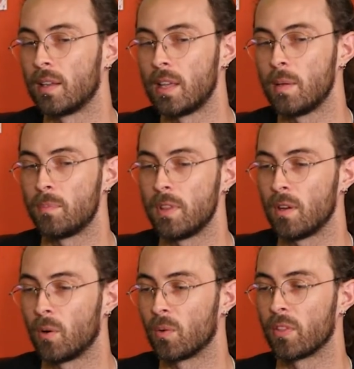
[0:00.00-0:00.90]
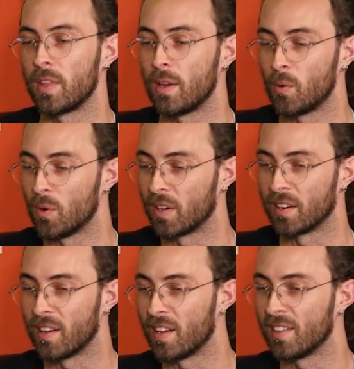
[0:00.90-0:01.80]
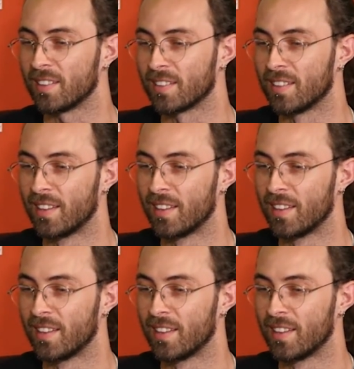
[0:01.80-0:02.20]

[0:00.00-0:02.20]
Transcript: keep the whole thing organized.